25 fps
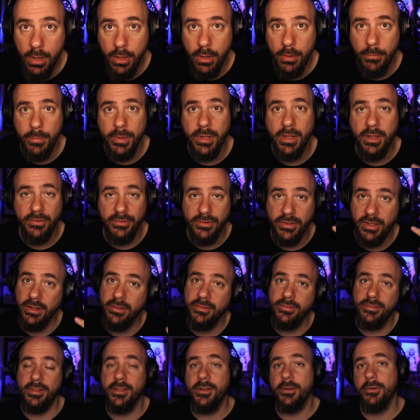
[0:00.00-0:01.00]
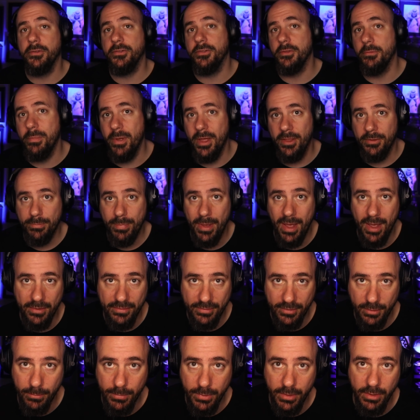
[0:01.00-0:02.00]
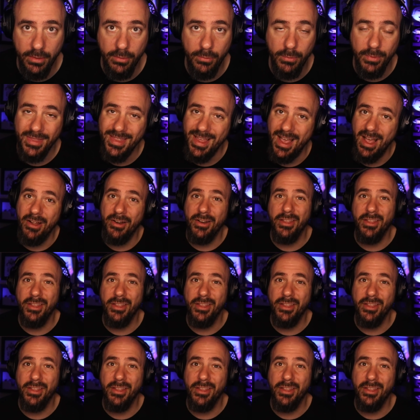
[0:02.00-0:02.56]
Because gunslinger is the best passing ability. Without it,